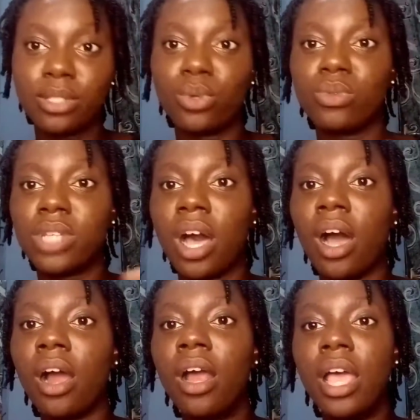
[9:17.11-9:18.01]
Those
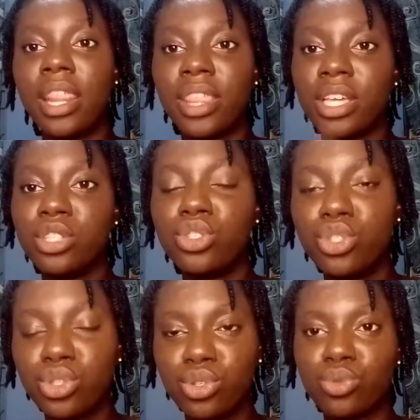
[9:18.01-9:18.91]
are
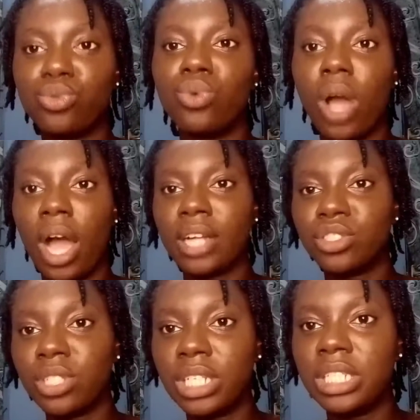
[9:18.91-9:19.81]
things to
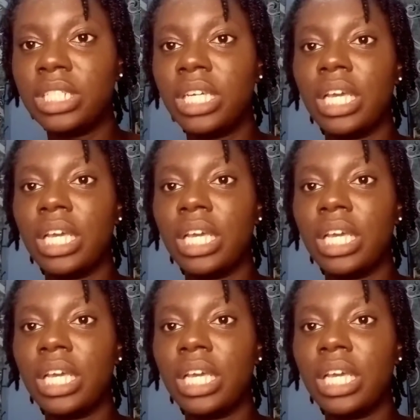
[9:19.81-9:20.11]
actually